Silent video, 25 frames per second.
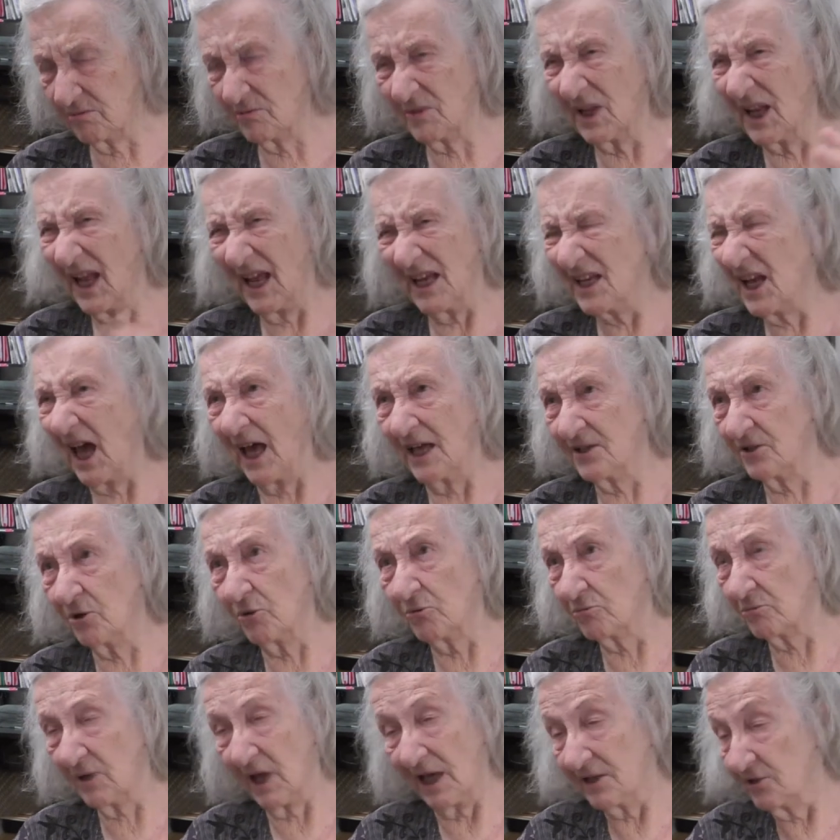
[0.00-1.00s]
Well, I
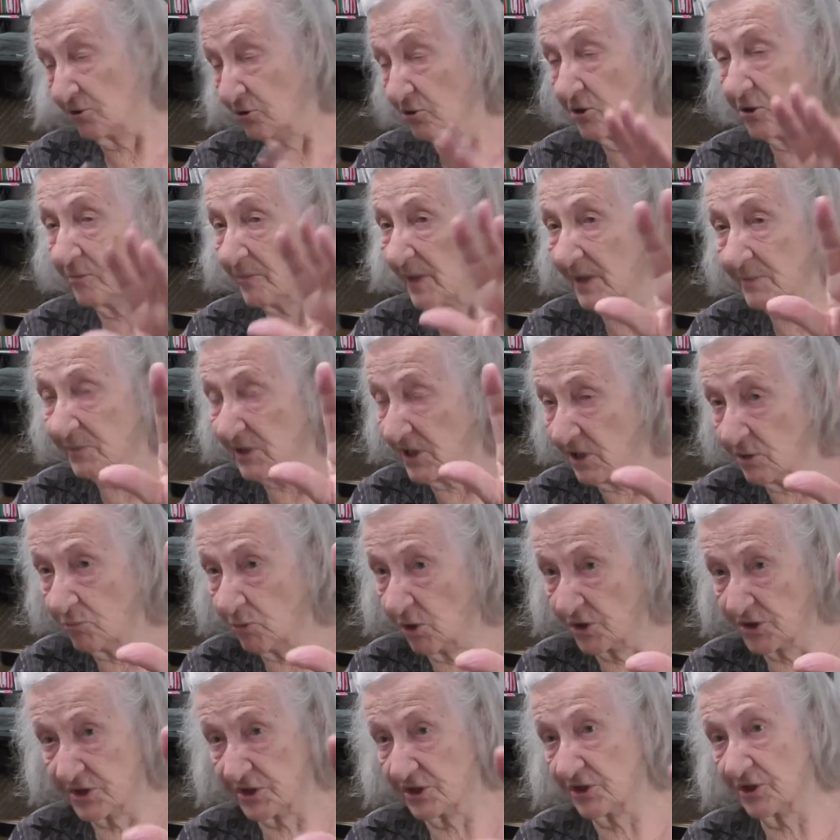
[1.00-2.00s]
don't know, maybe he
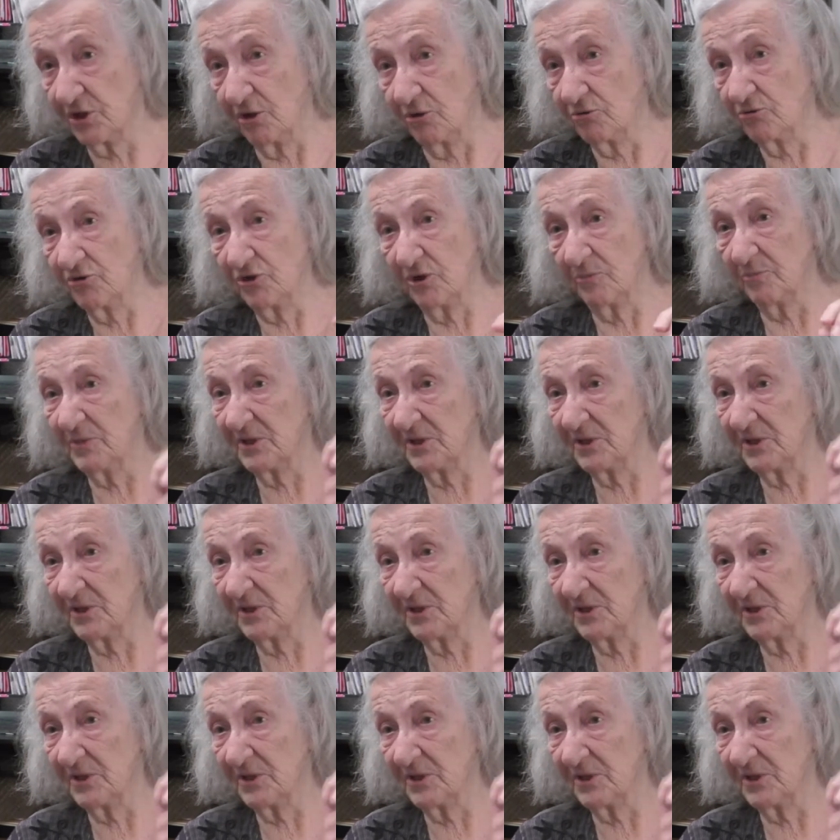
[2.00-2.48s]
was a soldier,